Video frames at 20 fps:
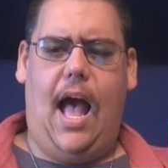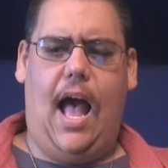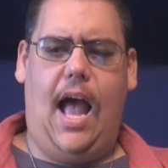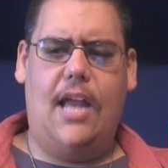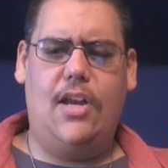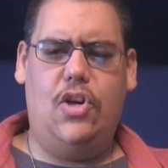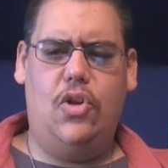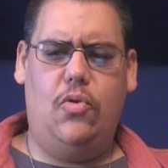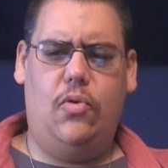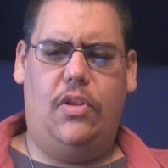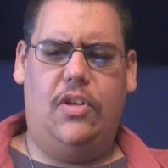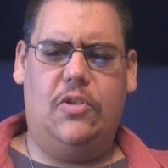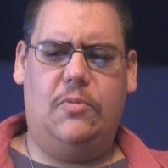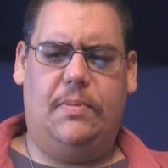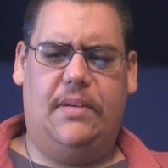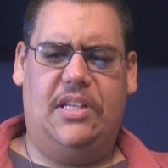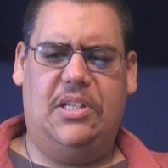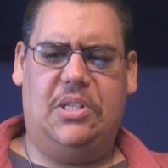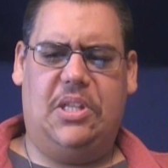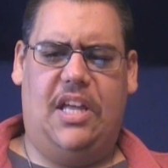I knew this
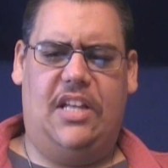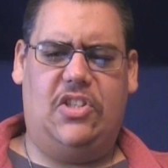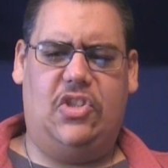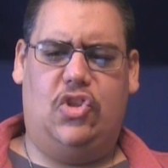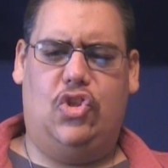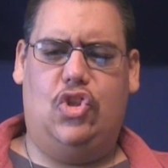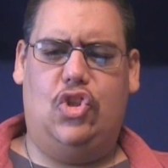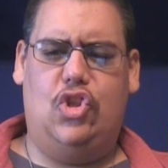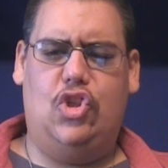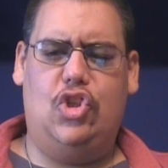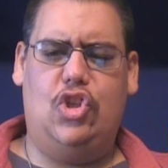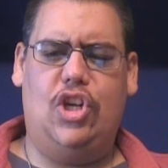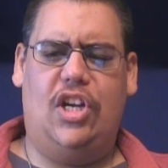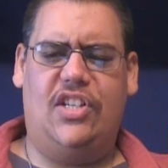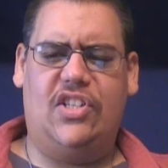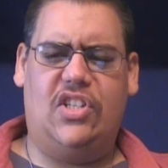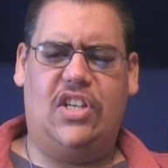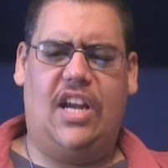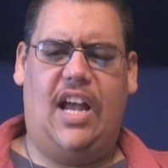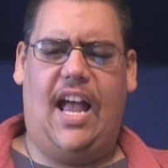because that's
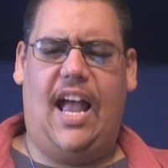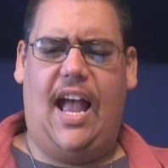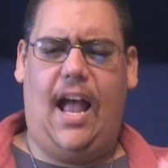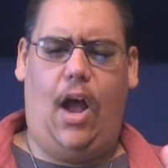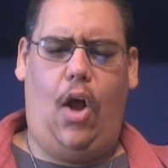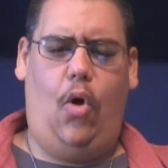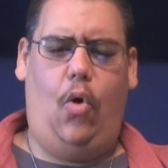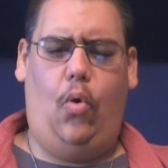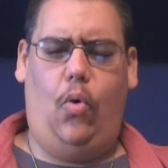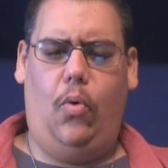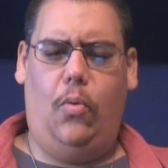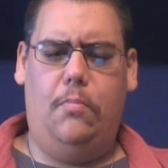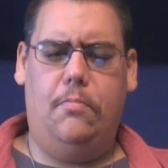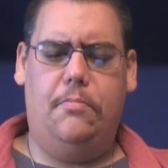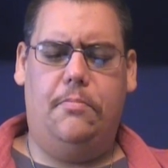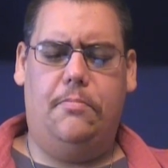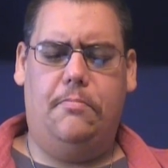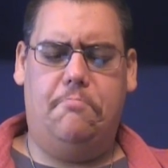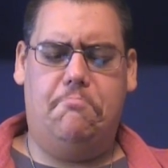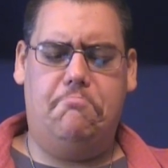just how
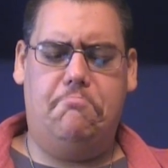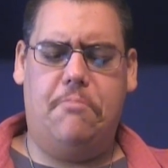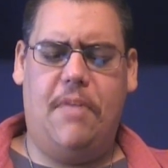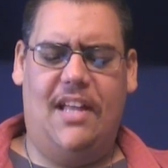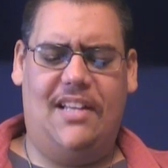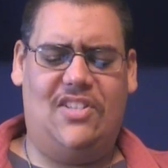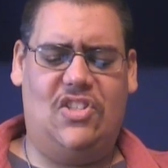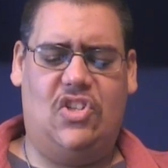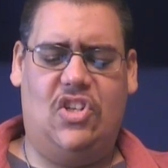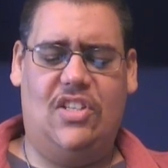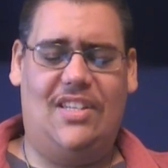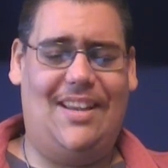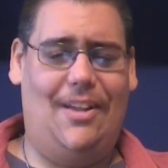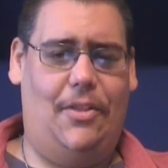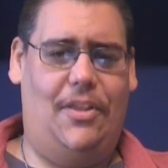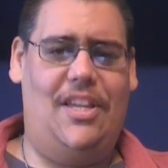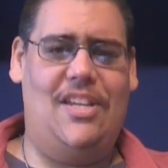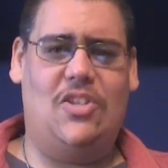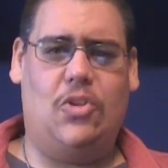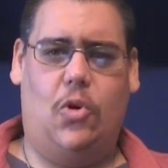
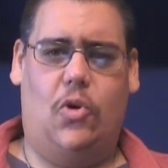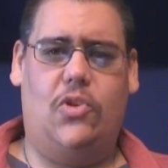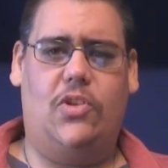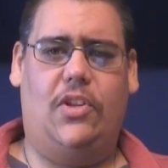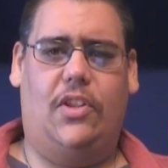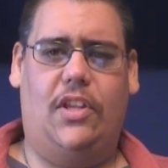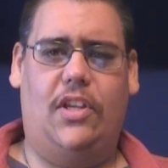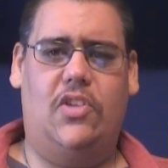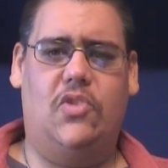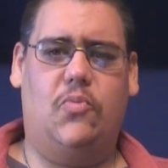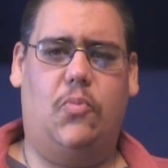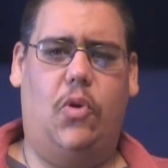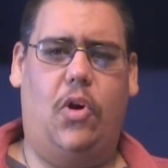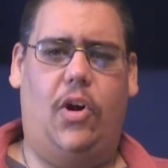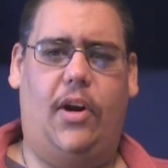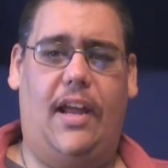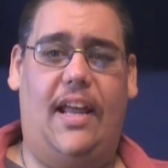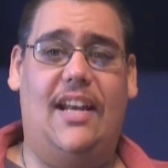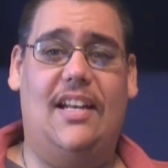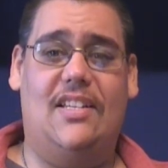these sorts of things
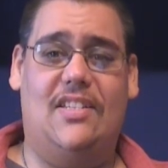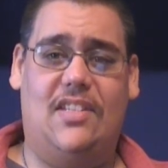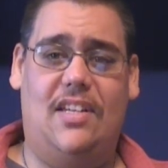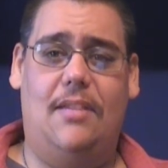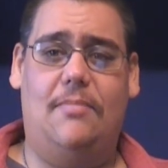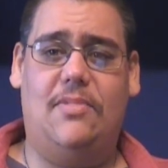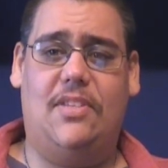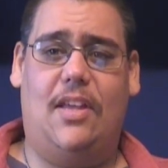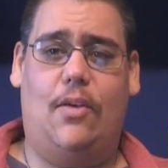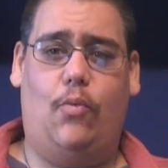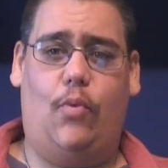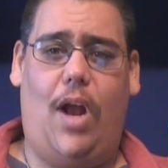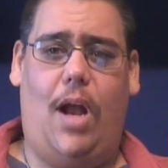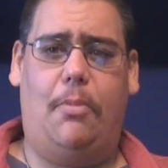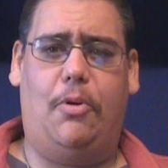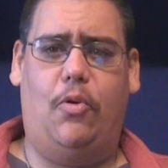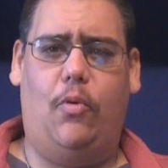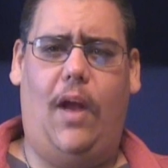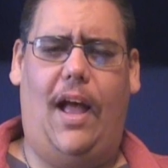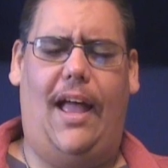work. And it seems that
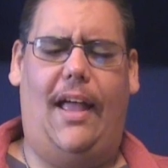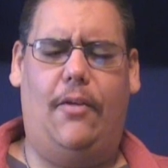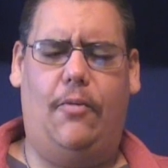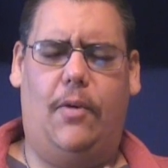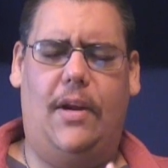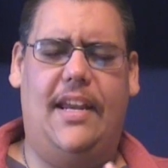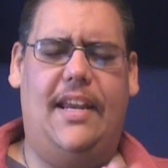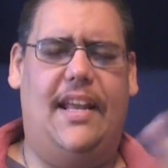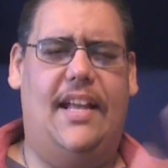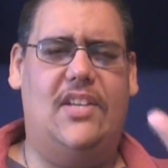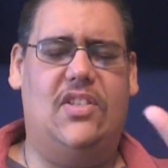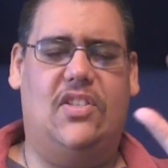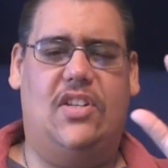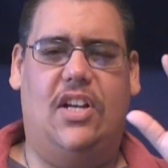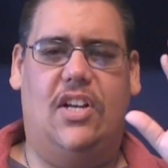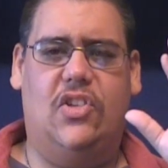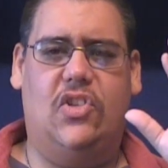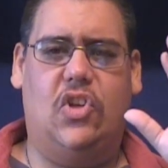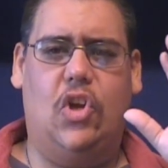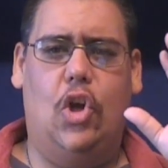Robert Rodriguez
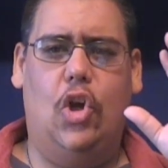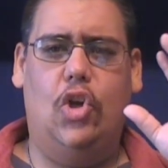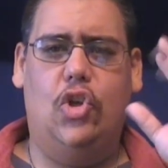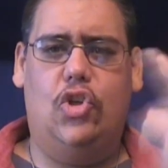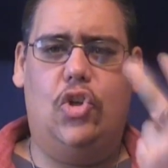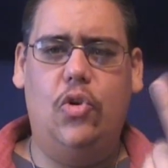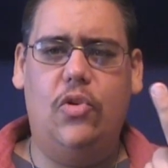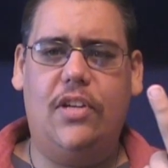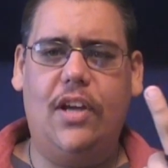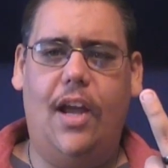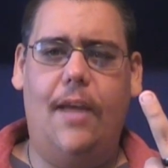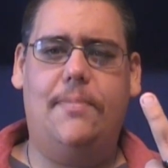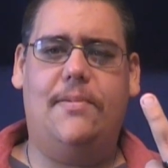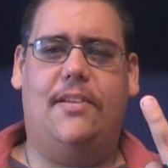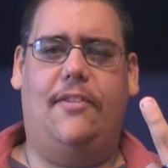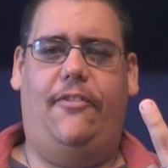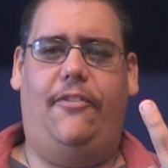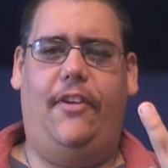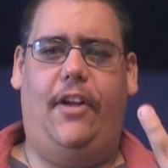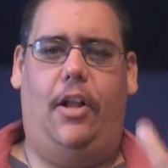does two
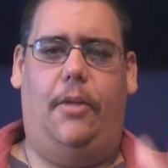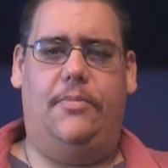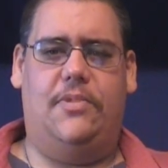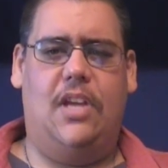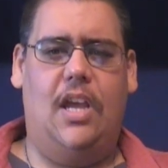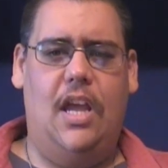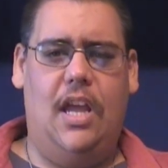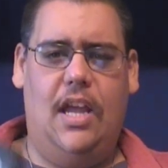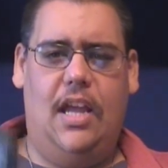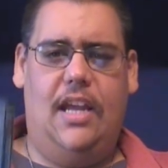types of films.